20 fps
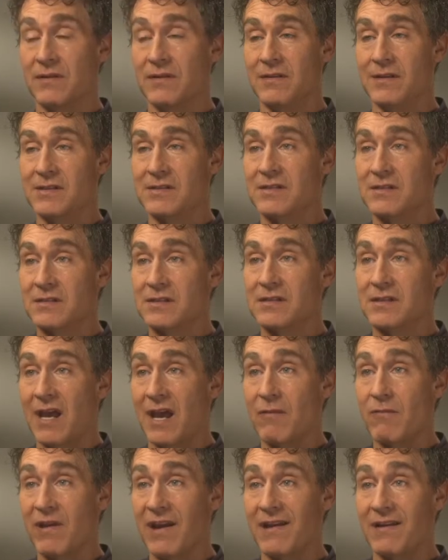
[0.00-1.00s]
This is
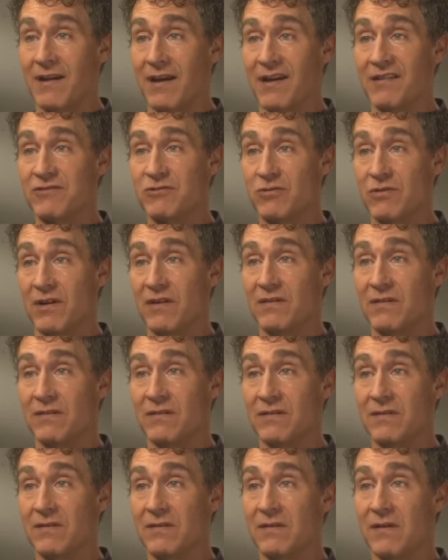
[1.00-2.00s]
Iran-Contra.
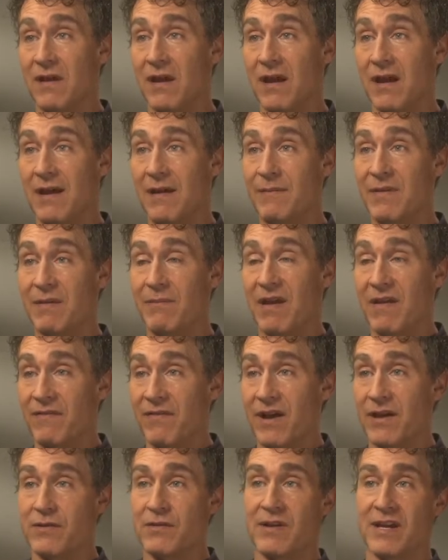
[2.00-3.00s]
Um, and my
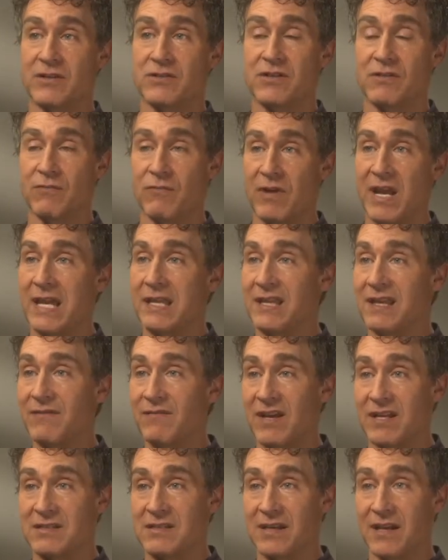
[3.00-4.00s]
father actually ran the
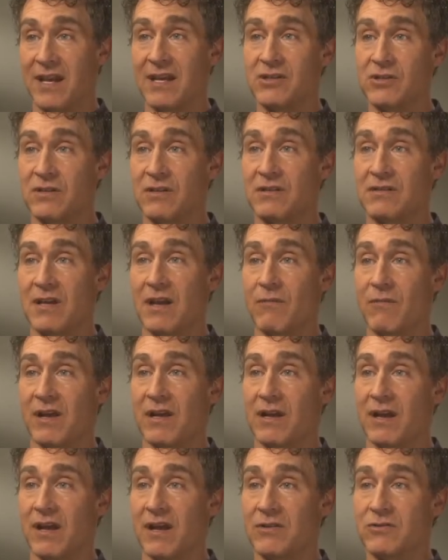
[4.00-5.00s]
investigation into
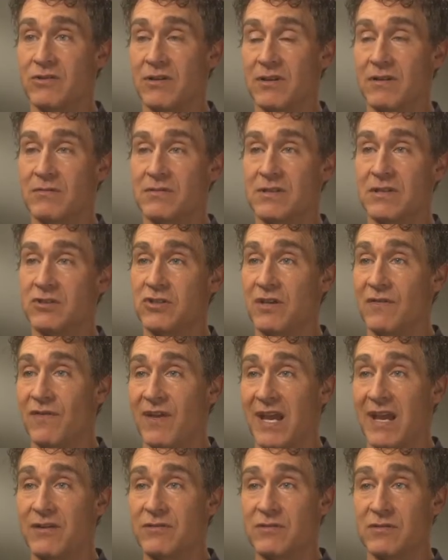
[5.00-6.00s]
Iran-Contra. He was the
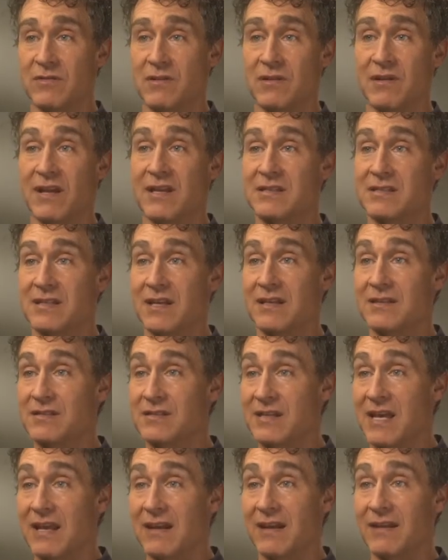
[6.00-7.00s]
chief counsel of the United States
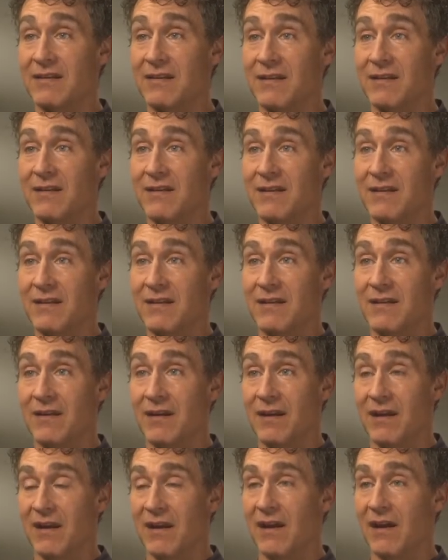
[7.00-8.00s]
Senate.
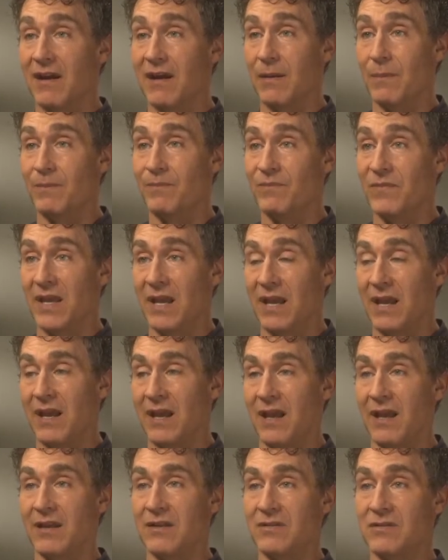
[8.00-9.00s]
Um,
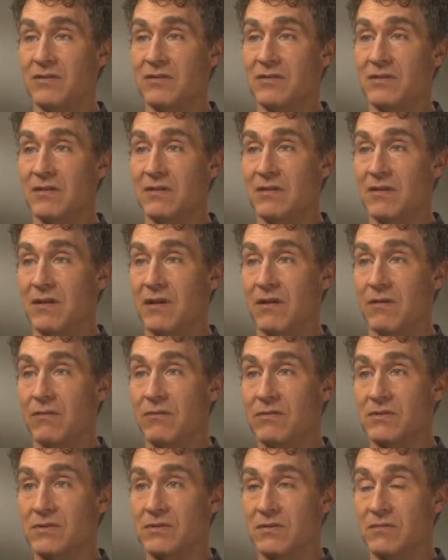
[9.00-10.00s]
and, you know,
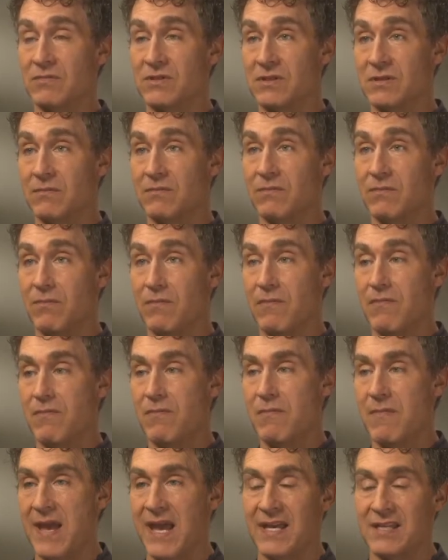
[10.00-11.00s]
it was, it was a
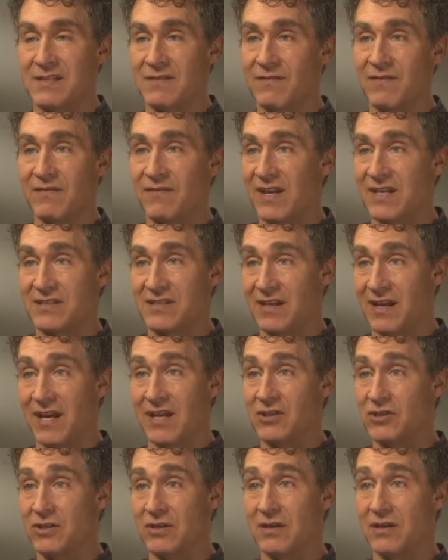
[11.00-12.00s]
massive
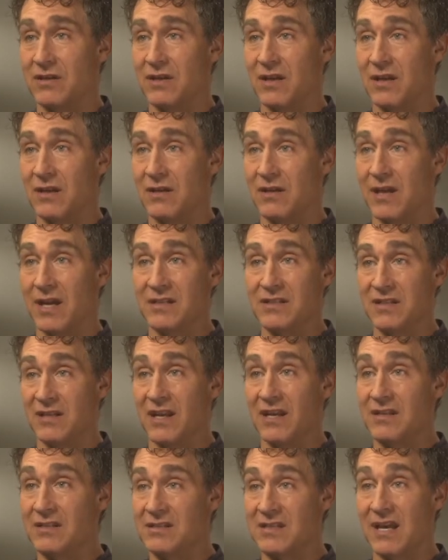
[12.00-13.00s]
investigation in, in nineteen
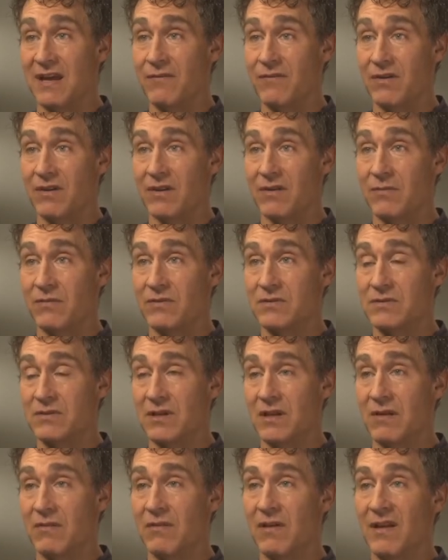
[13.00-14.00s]
eighty-seven. It
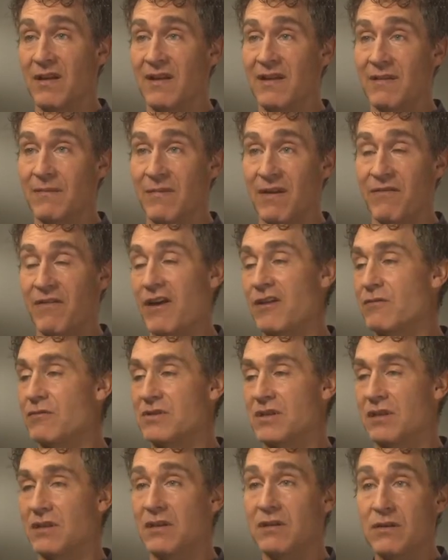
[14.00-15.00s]
was, you, my father
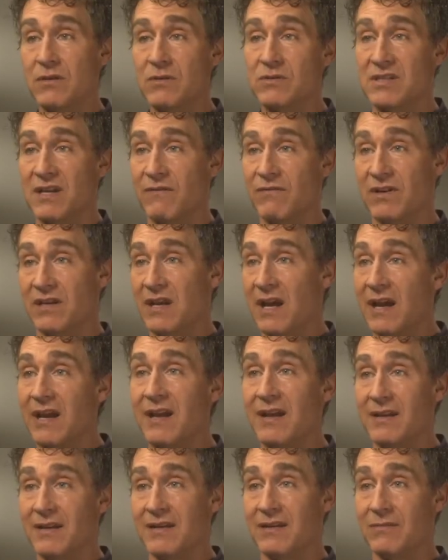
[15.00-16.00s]
was on the news every
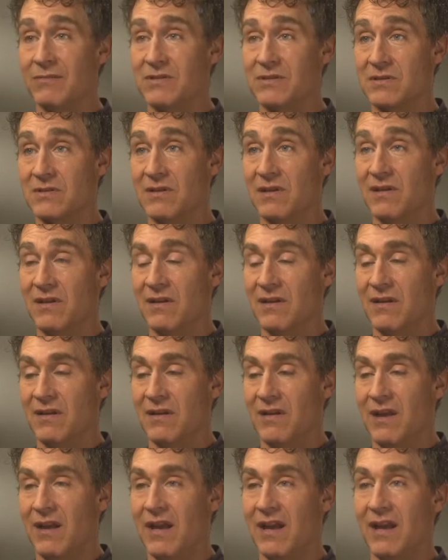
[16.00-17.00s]
night, and it was,
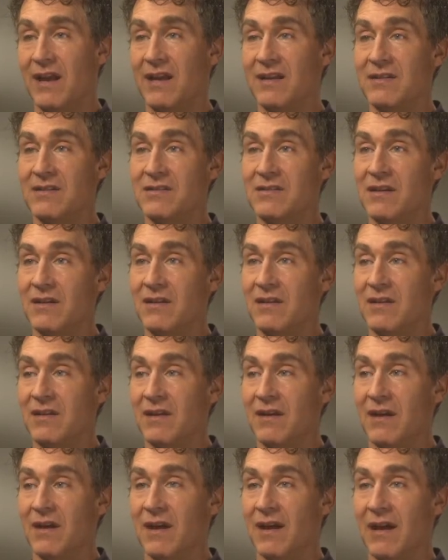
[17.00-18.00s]
and,
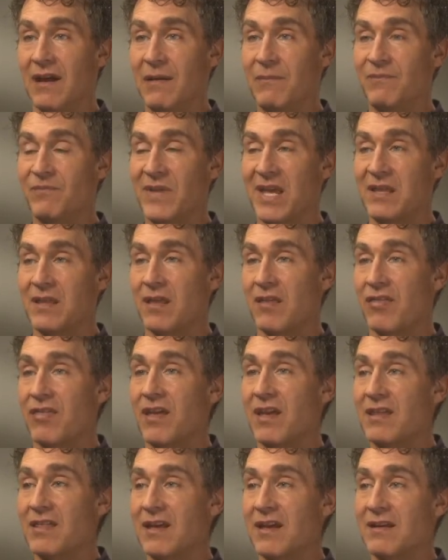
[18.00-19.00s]
um, and the
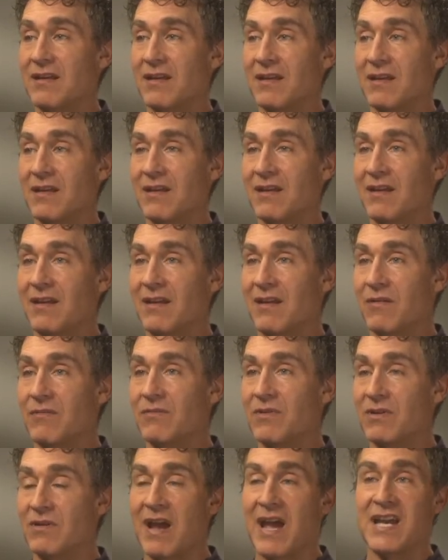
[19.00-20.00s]
thing that, you know,
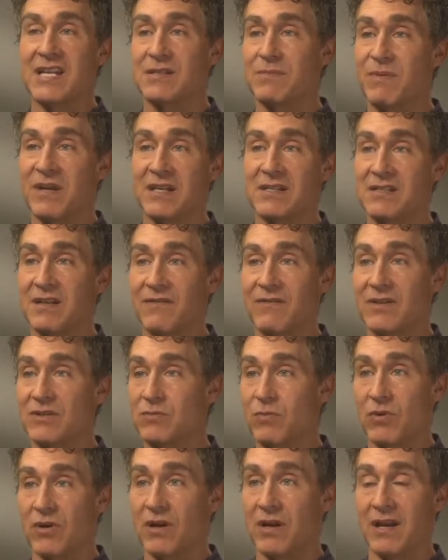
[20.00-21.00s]
there are aspects of
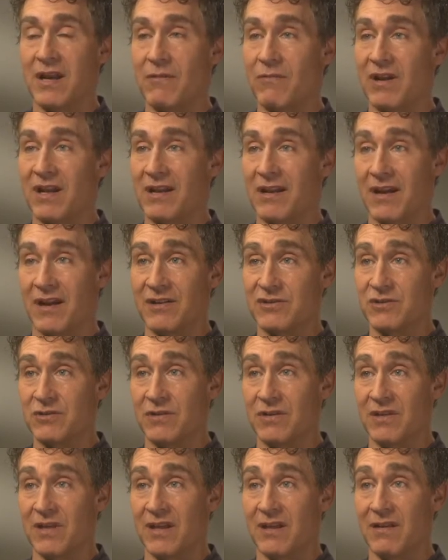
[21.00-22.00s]
his work on
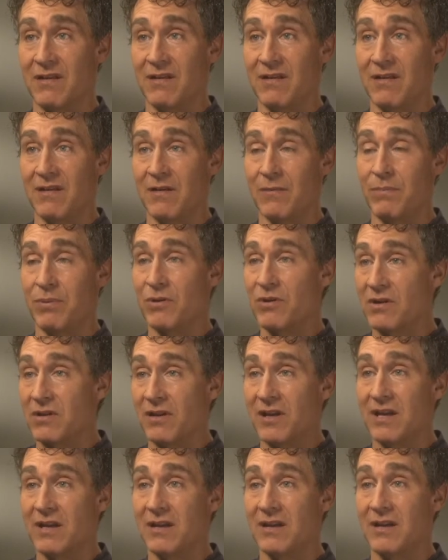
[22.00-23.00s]
Iran-Contra that, you know,
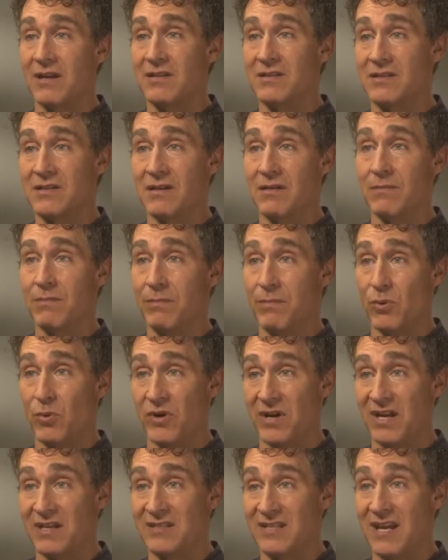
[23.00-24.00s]
percolated into
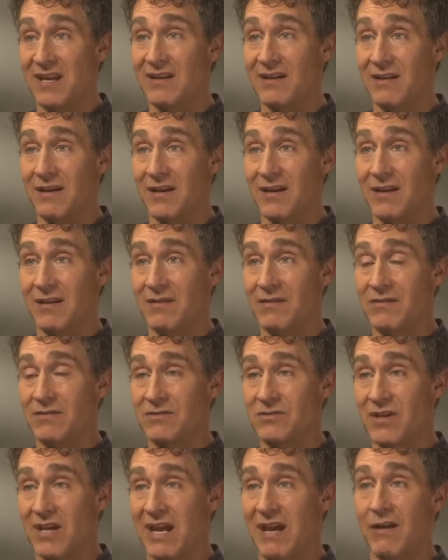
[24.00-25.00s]
Bourne Identity.
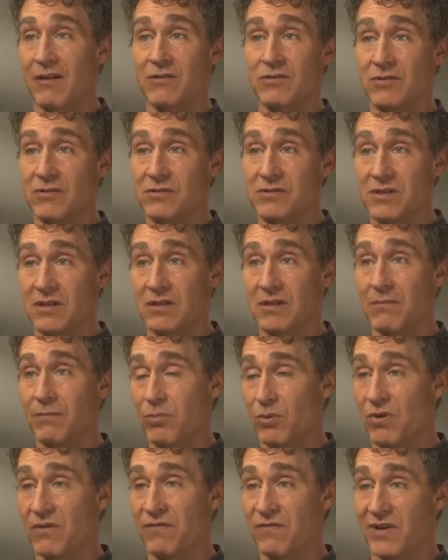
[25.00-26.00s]
There's characters in the
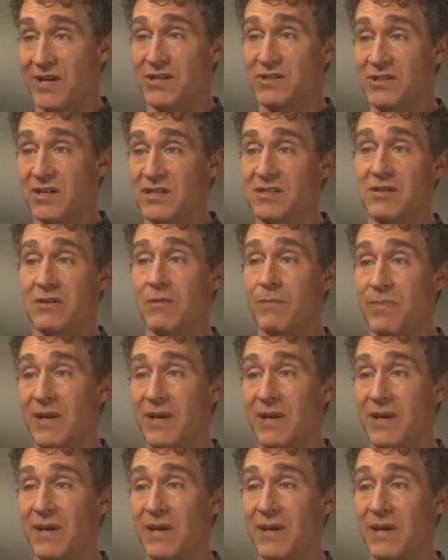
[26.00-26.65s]
Bourne franchise that are